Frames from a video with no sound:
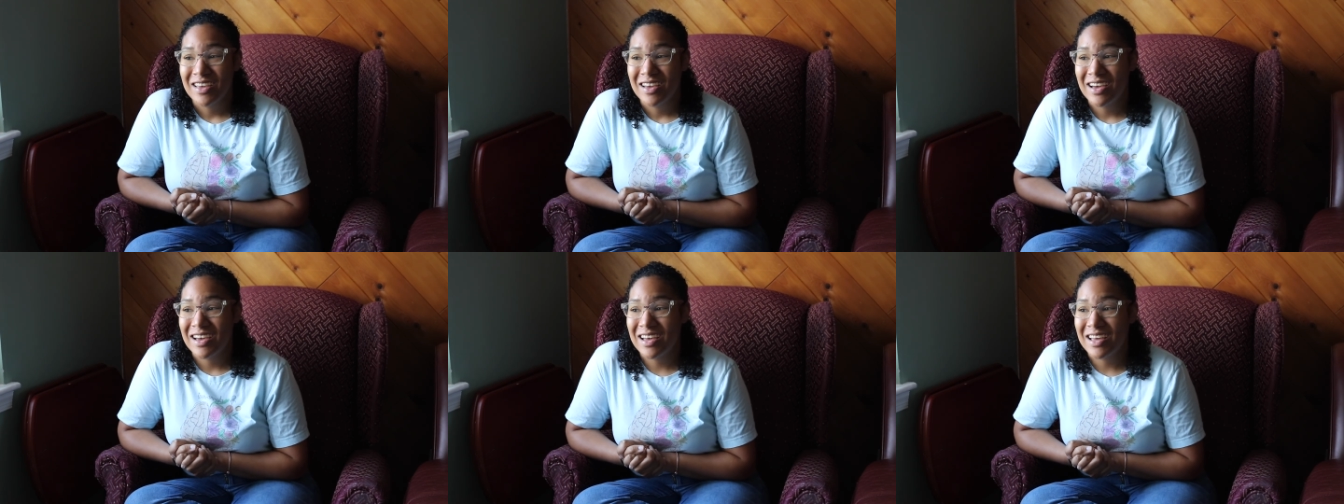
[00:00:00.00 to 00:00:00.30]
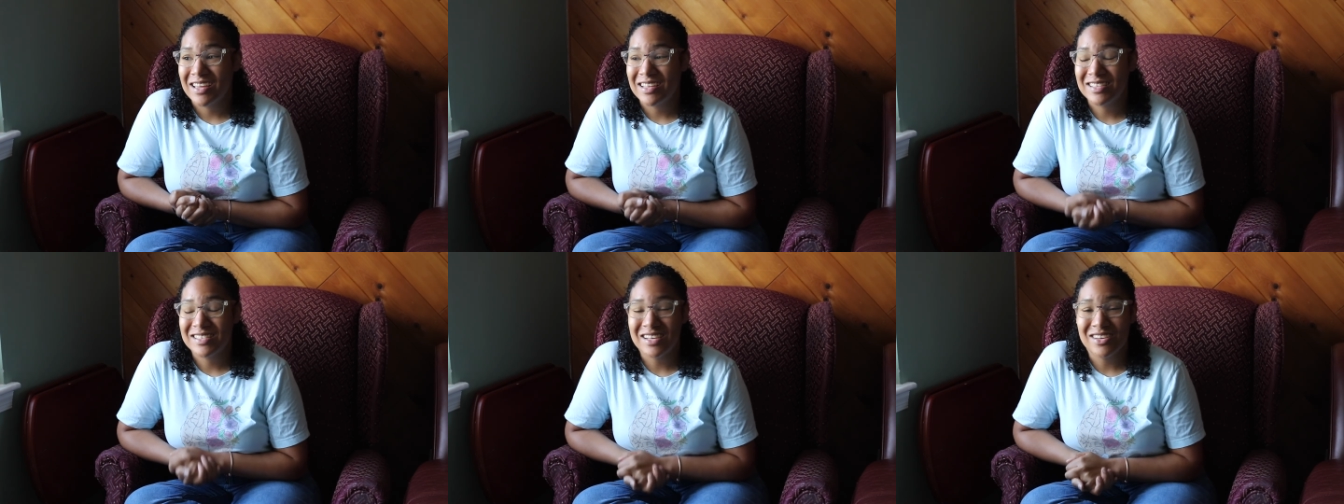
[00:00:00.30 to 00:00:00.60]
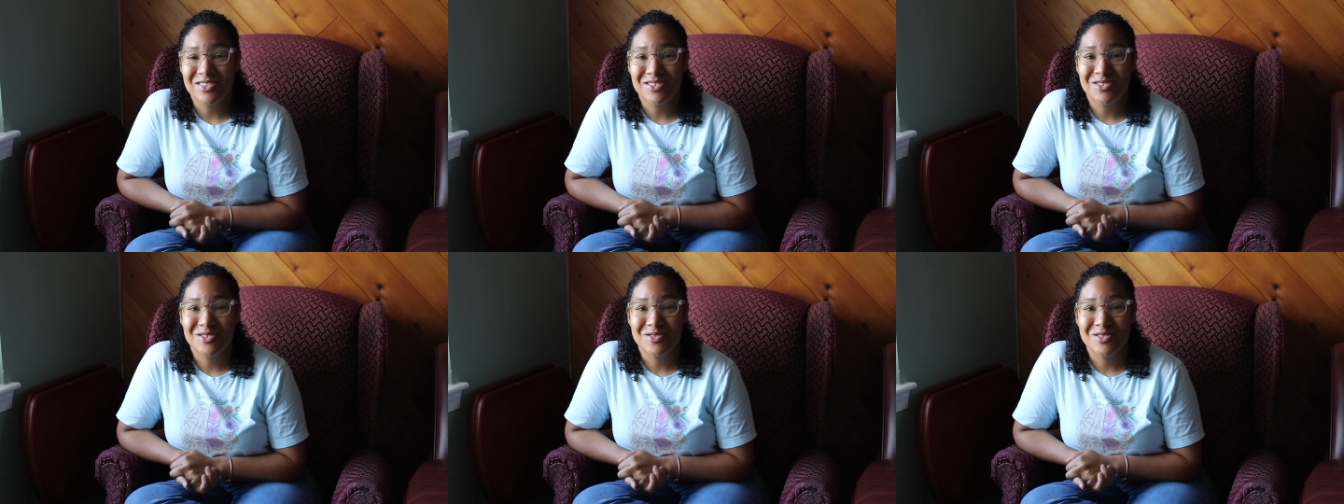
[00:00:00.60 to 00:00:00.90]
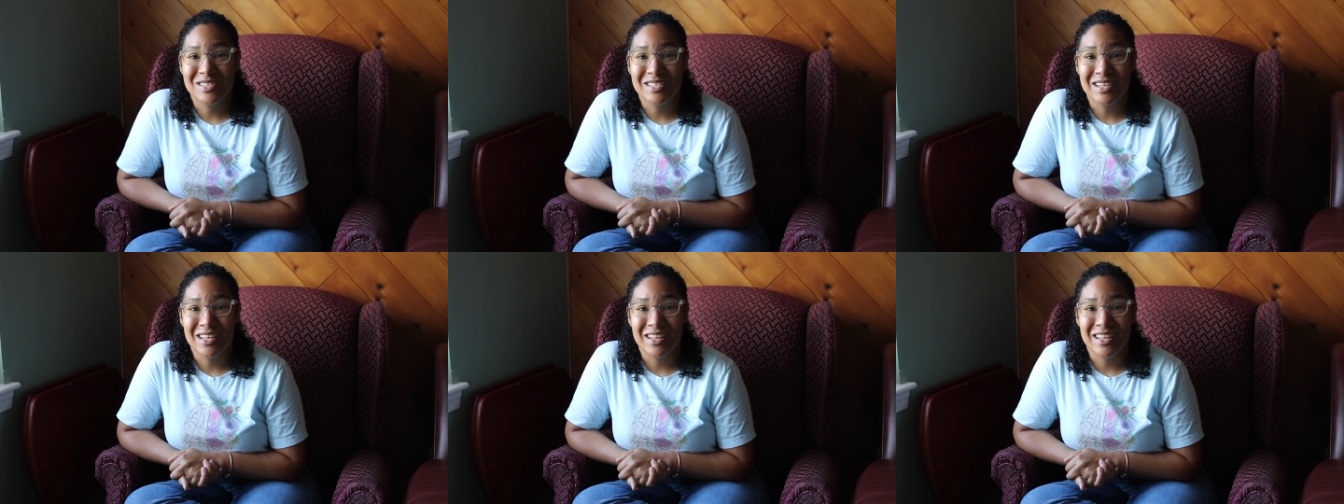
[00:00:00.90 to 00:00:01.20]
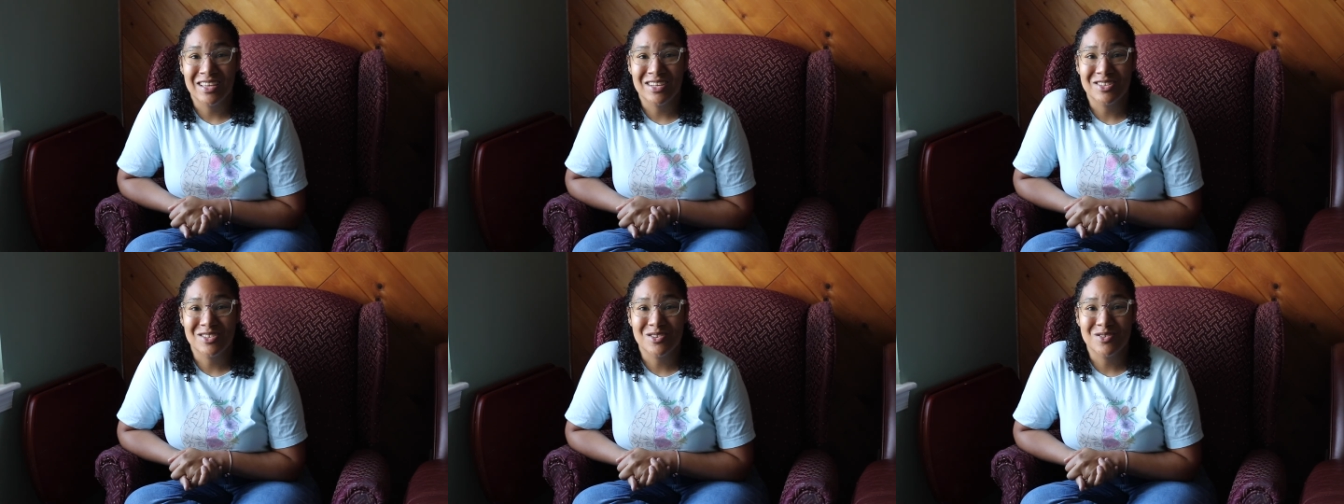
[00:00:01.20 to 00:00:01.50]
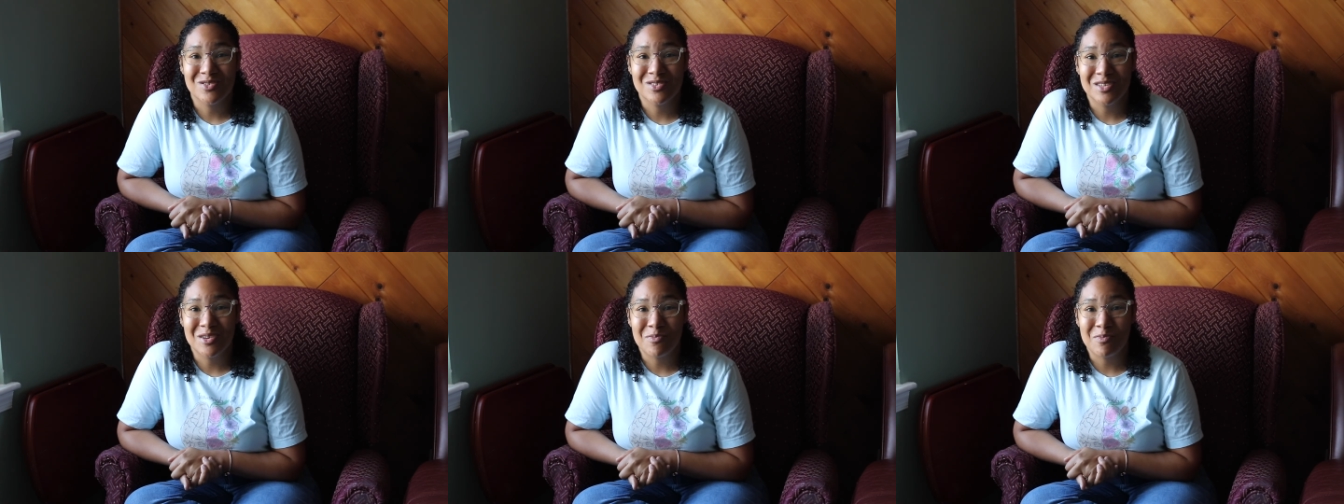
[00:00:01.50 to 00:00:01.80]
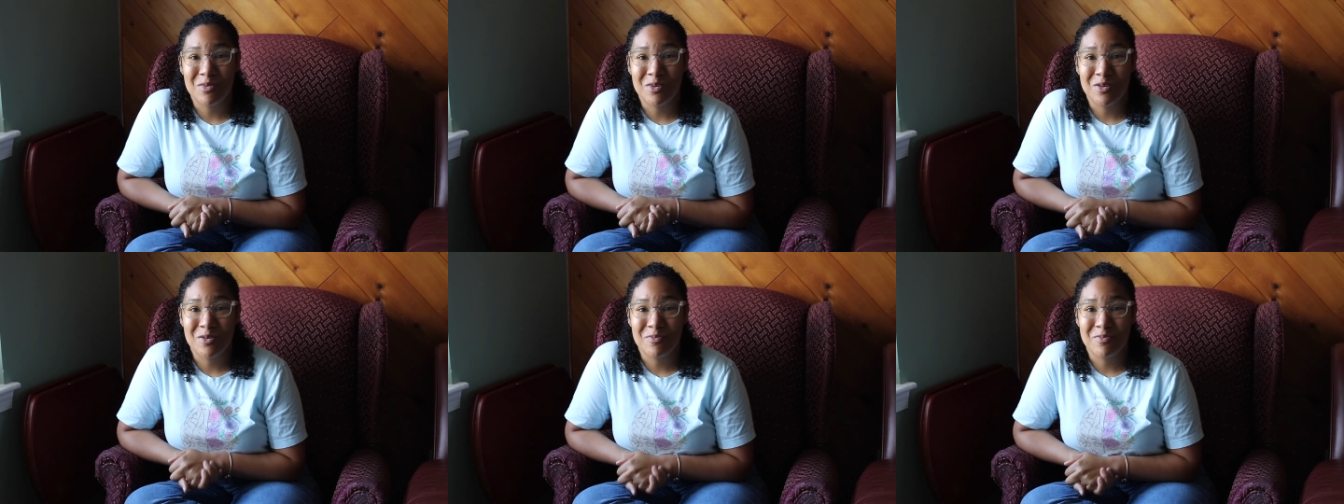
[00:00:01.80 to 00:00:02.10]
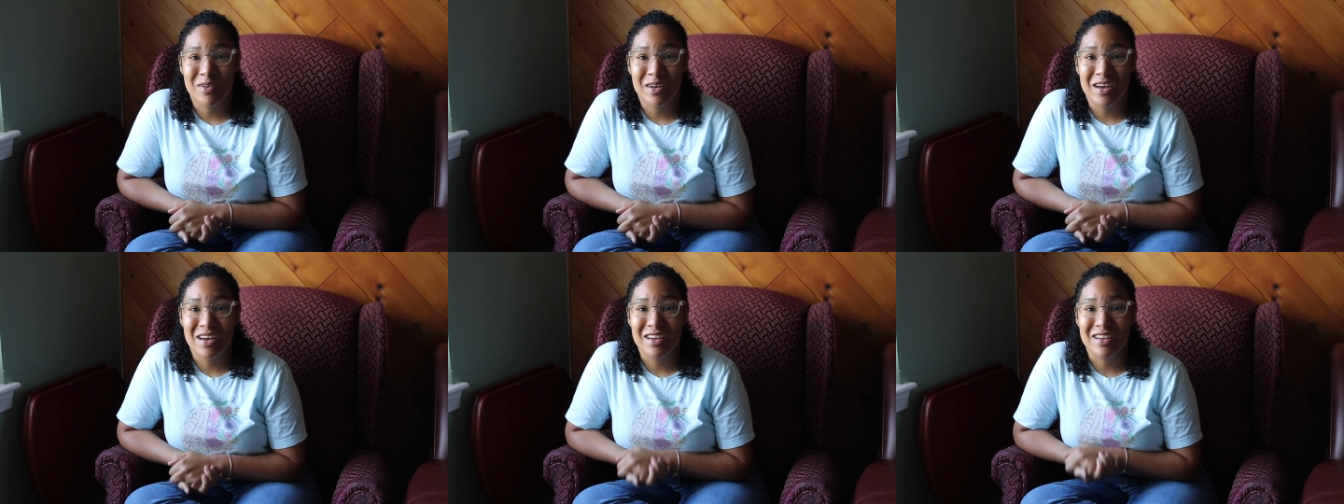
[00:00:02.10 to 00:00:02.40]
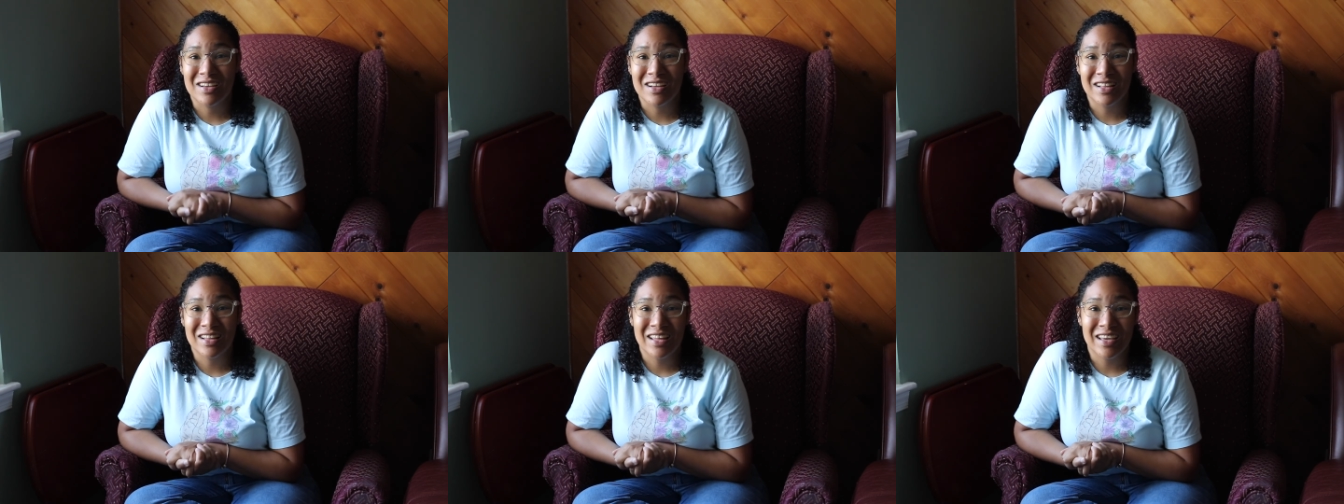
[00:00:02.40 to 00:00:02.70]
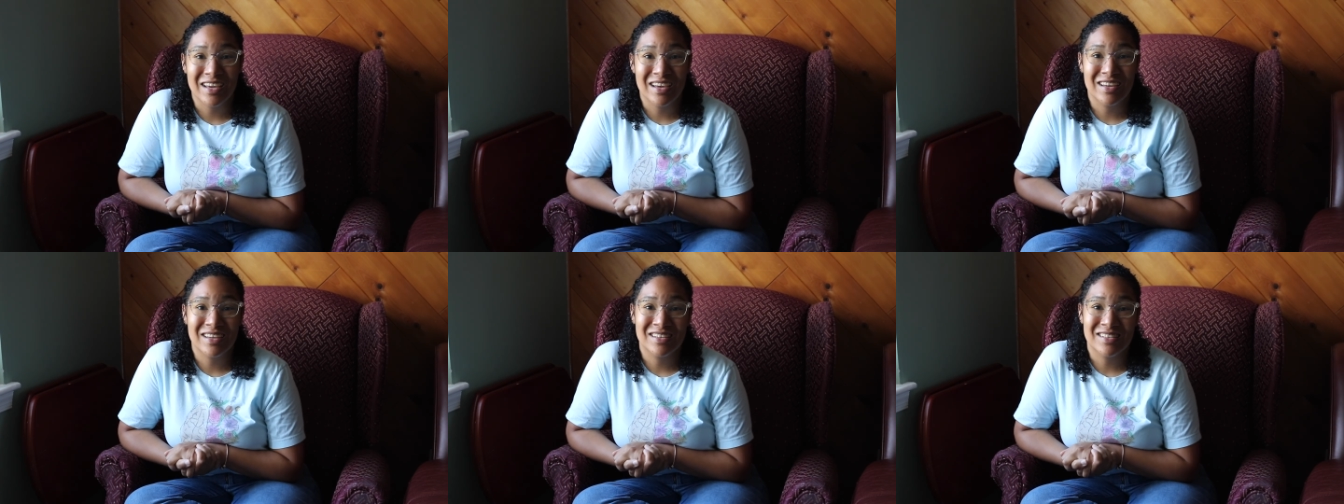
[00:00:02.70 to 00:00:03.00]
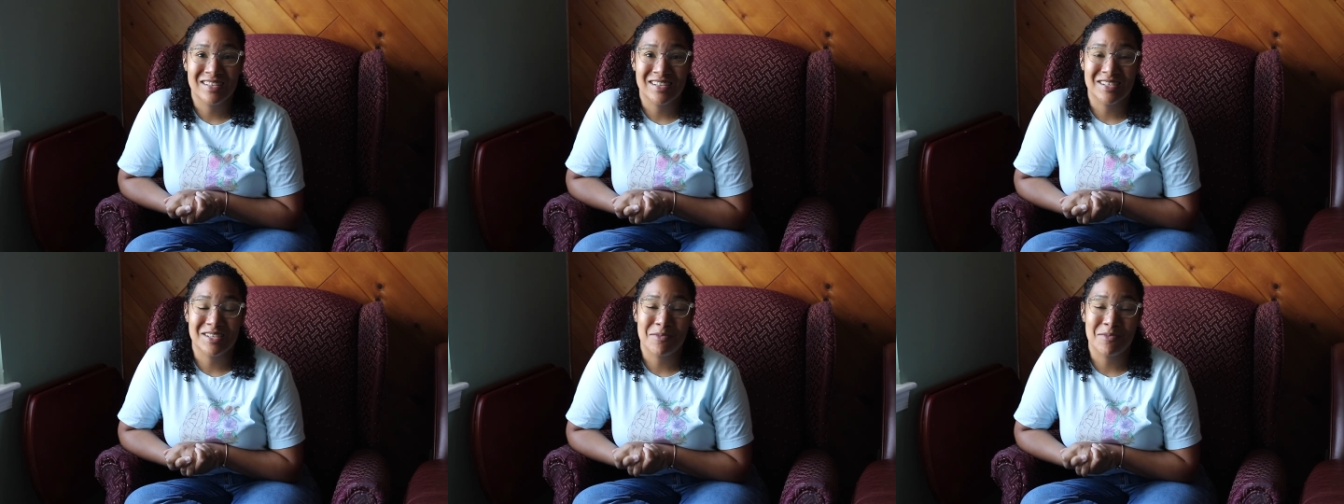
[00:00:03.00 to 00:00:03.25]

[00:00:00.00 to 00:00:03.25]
Uh, it sounds so silly and so simple, but a click does